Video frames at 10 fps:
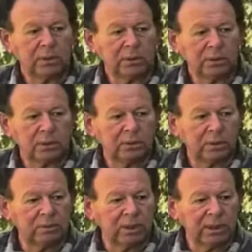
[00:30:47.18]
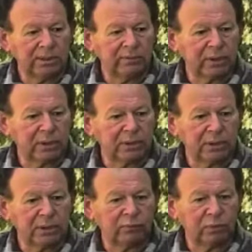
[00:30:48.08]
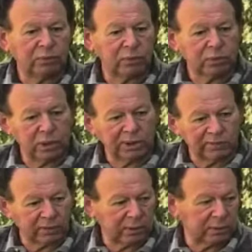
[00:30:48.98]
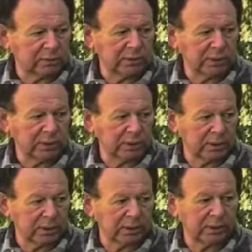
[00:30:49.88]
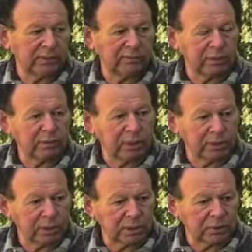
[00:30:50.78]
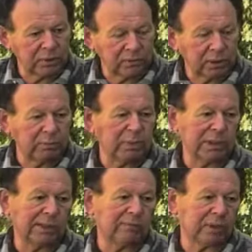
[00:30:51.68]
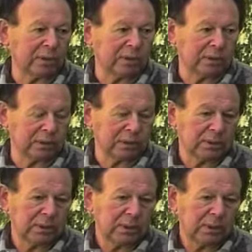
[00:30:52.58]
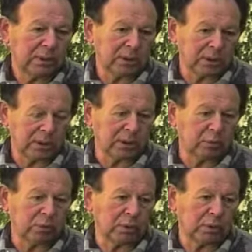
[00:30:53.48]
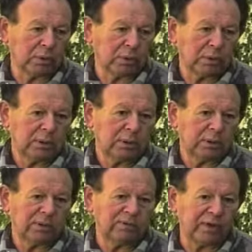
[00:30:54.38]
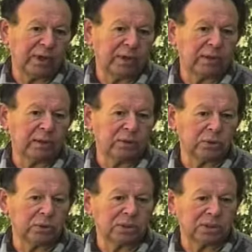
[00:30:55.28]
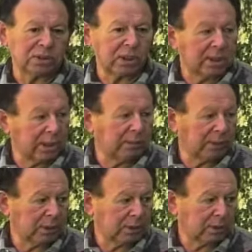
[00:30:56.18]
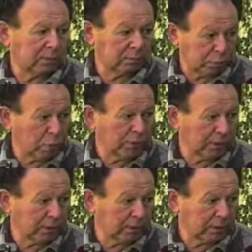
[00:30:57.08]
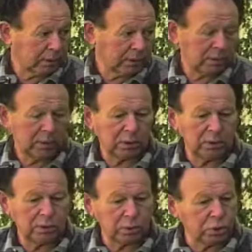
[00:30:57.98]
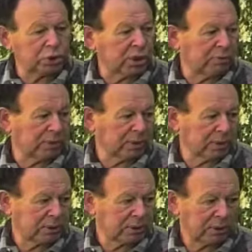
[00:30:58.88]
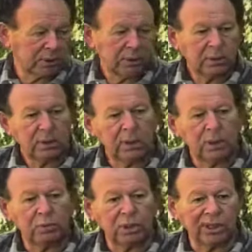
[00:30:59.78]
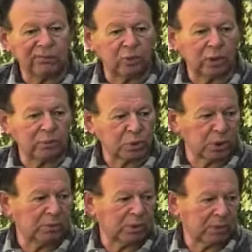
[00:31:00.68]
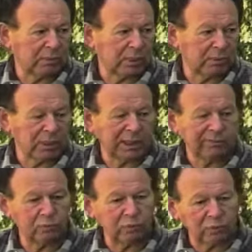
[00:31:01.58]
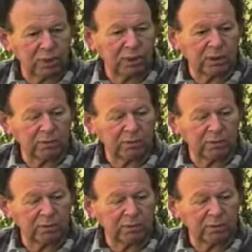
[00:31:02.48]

So I believe that if we put everything together, and if the Americans will really become victorious in that war, the fact that Jews are still coming, pouring in huge numbers, and we have to absorb them, and we have to think